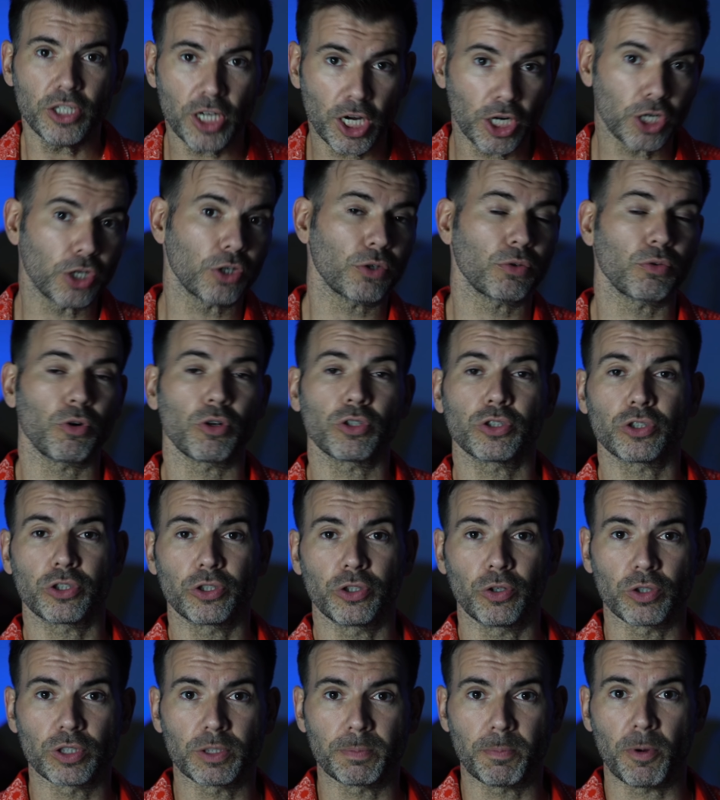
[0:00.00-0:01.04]
across to
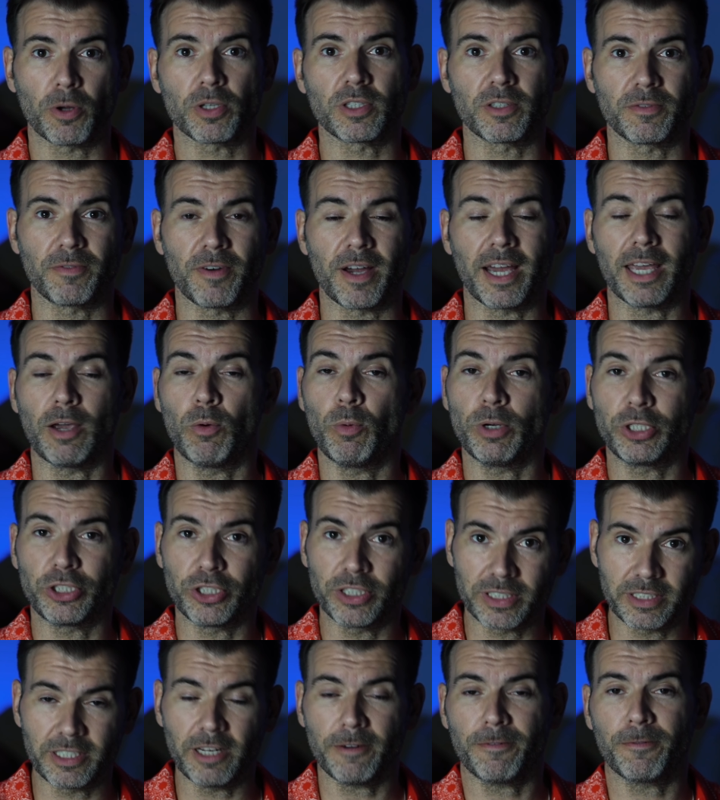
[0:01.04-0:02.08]
your Spotify, which
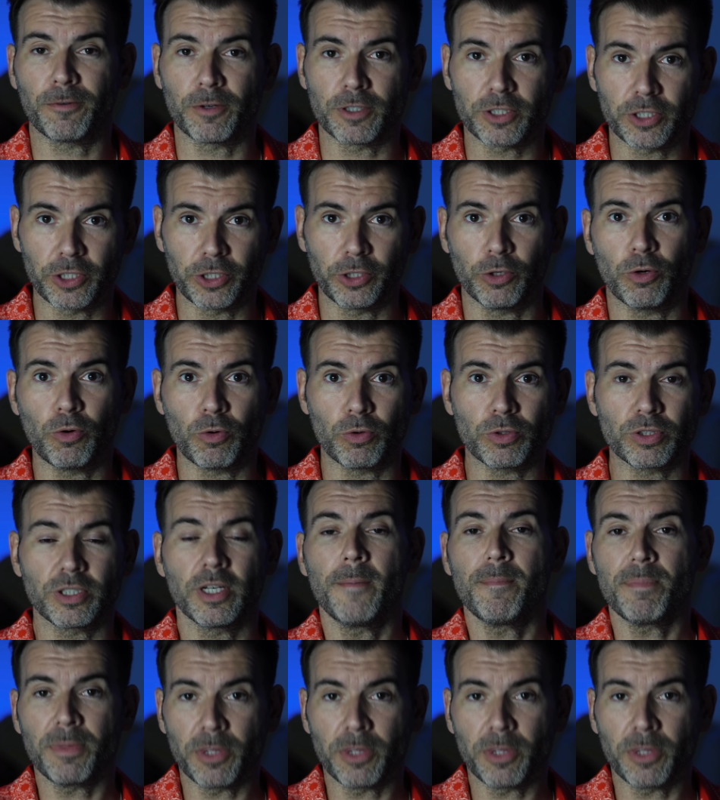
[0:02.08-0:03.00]
is different to yours,